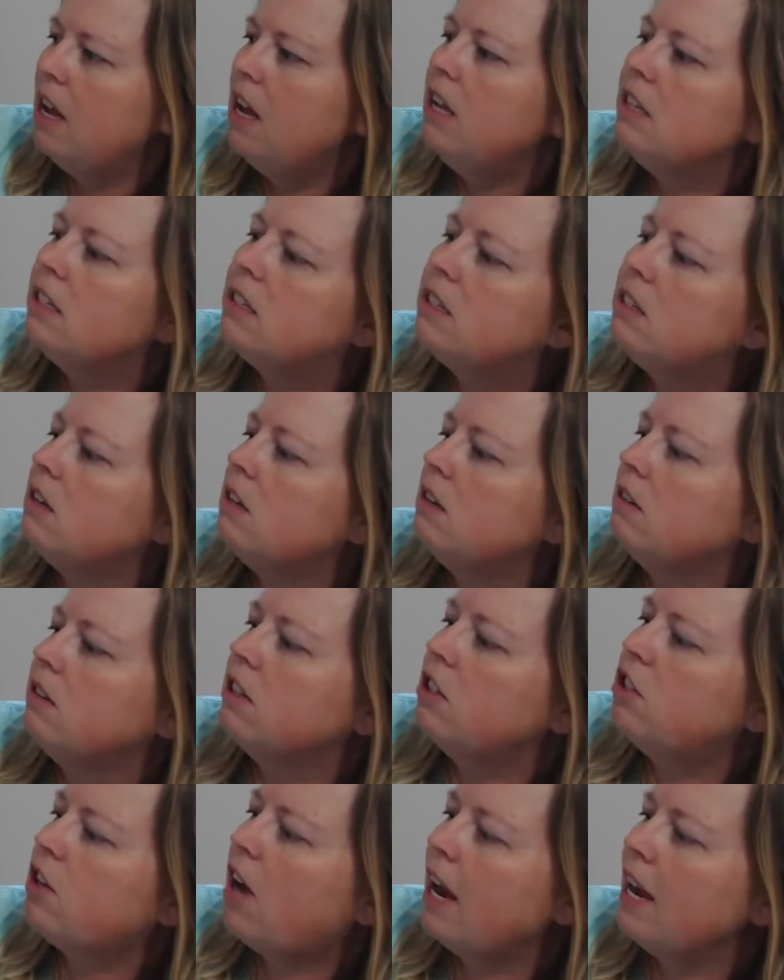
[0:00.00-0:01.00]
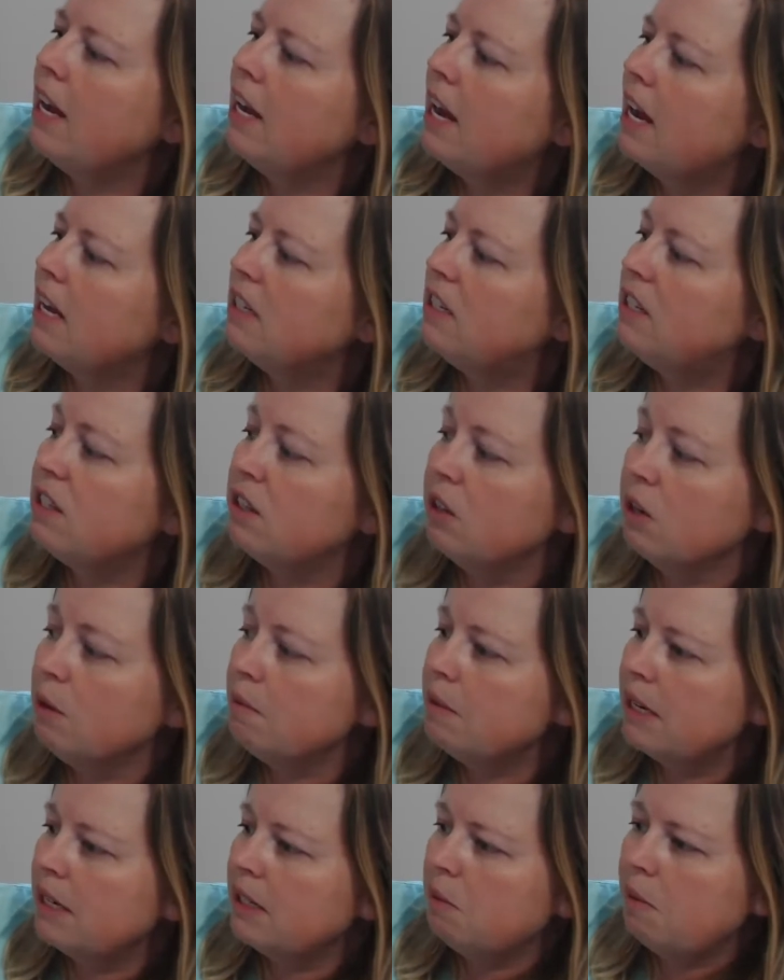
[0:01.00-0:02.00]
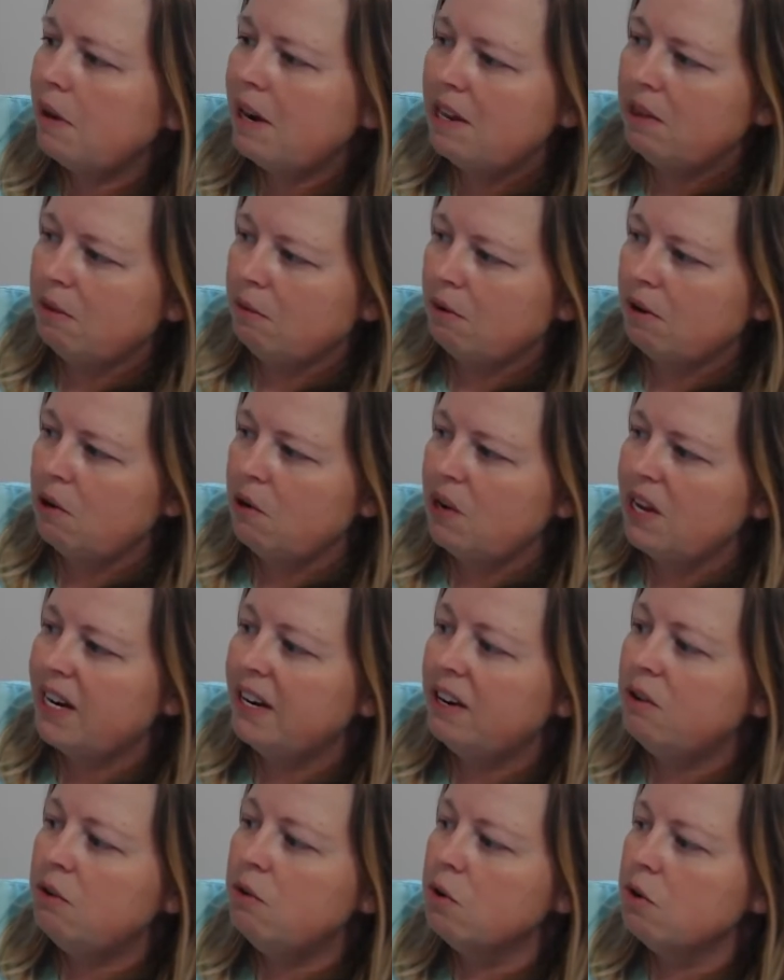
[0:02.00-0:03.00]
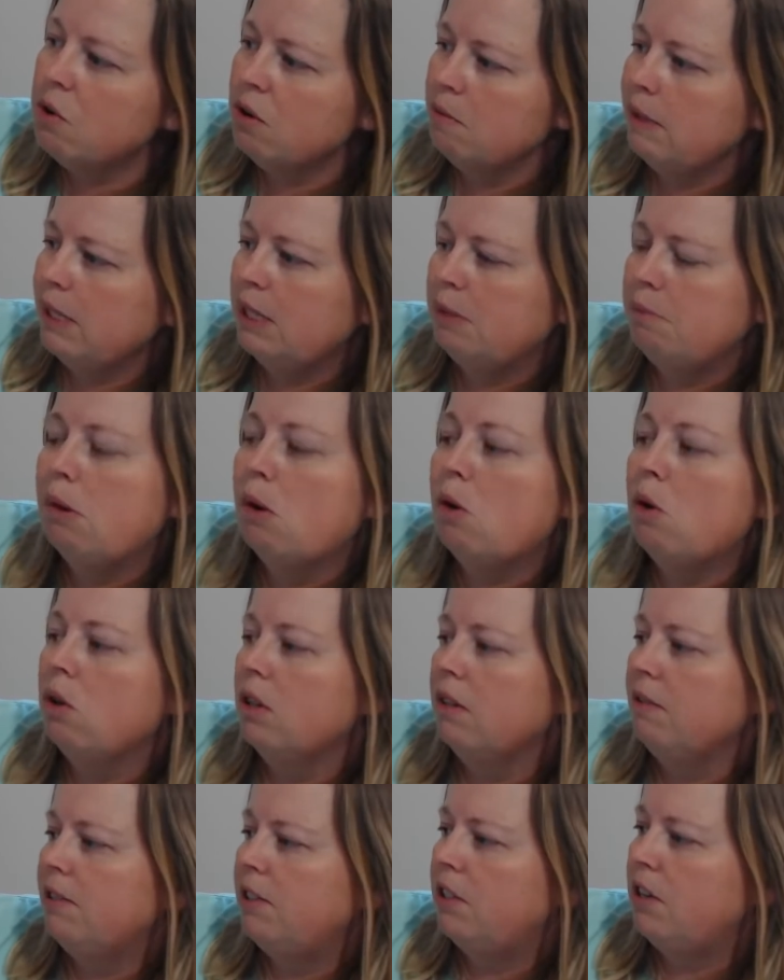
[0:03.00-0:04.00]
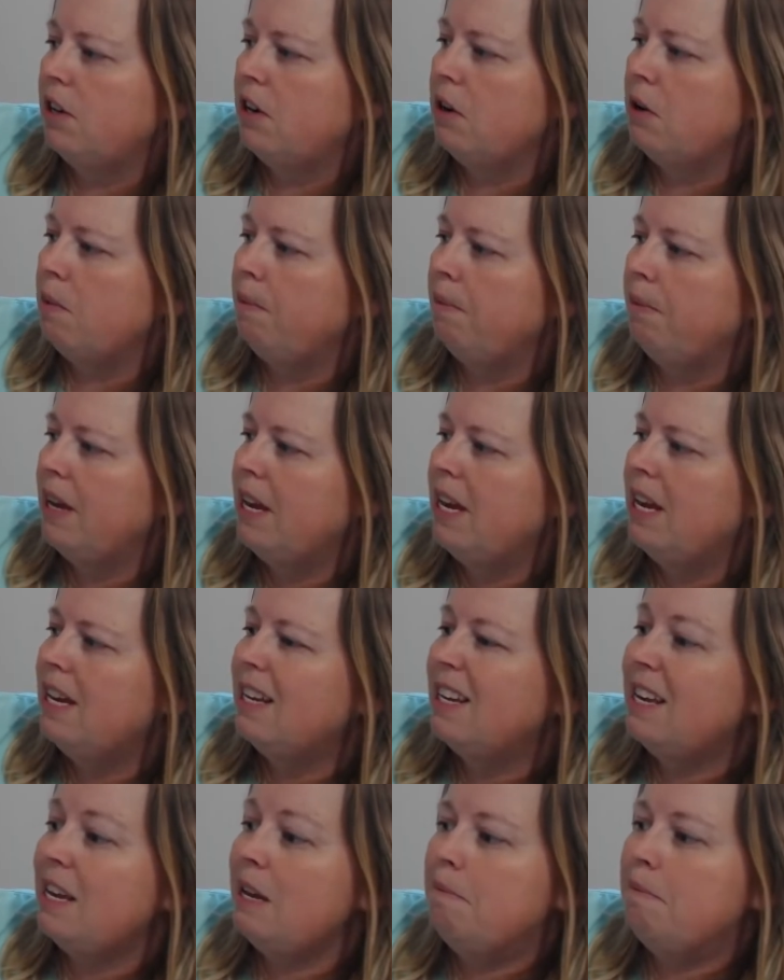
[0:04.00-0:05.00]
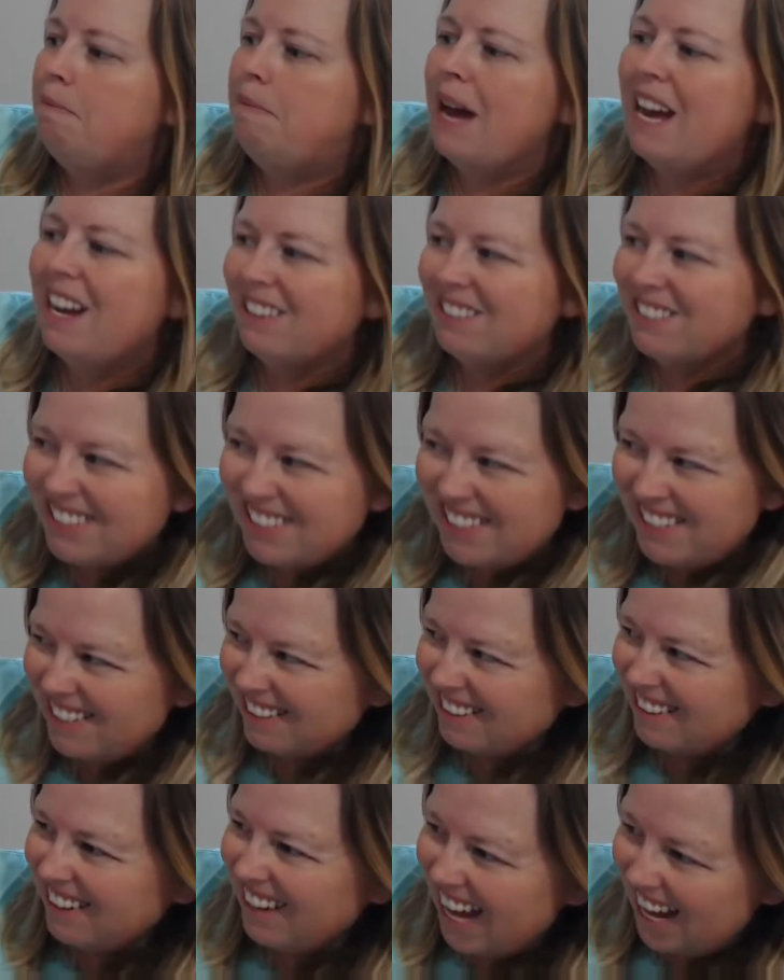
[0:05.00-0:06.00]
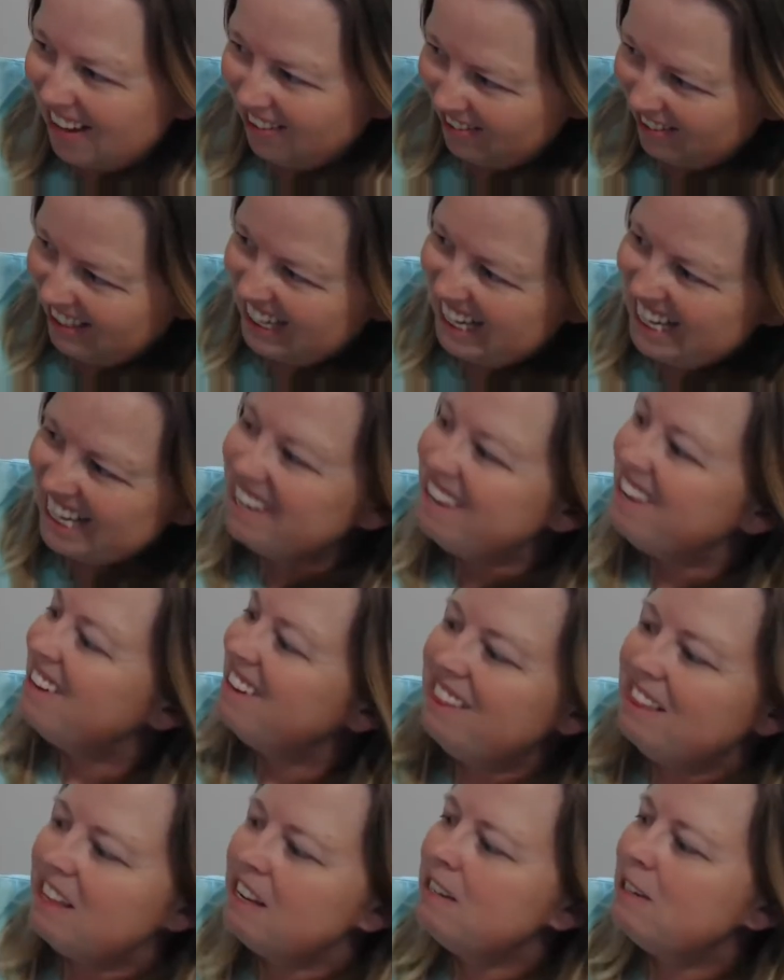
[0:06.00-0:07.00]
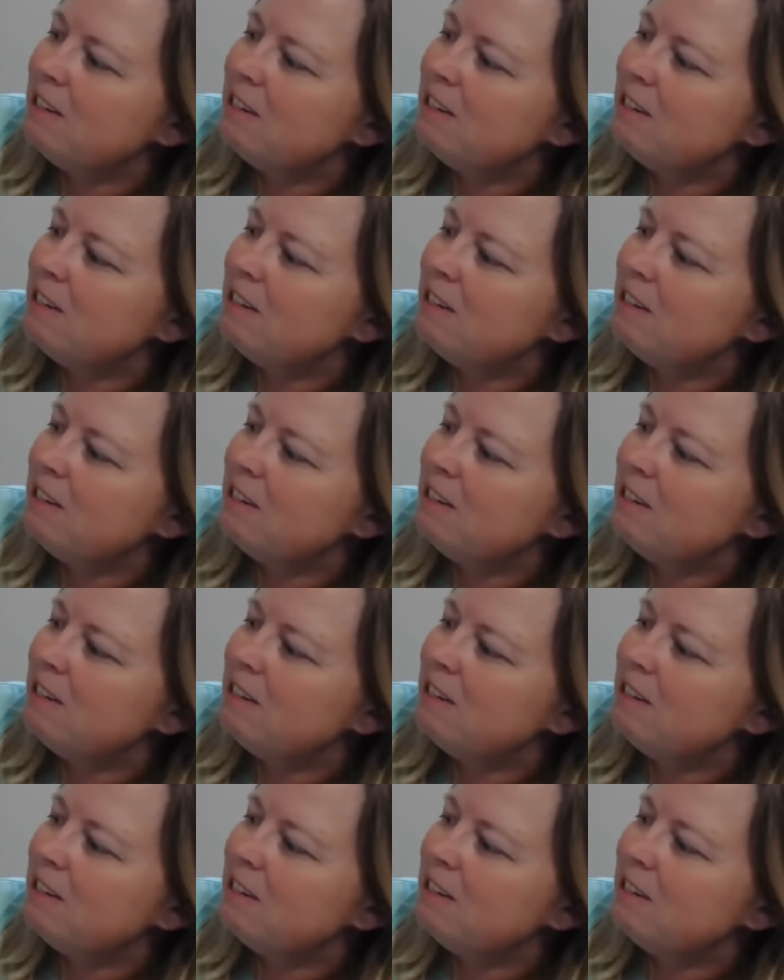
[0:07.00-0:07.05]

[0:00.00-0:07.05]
Soon the giant had slurped his way through an enormous bowl of stew. He belched loudly, then